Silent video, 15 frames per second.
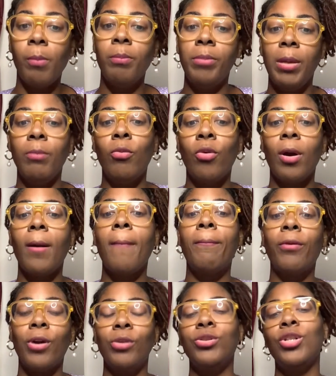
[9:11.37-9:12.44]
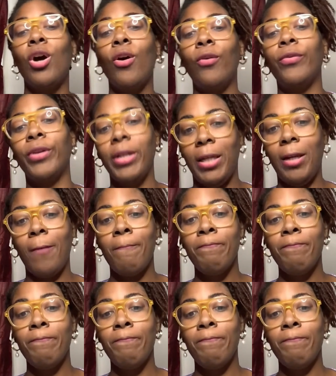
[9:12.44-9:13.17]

be more prone to overeat.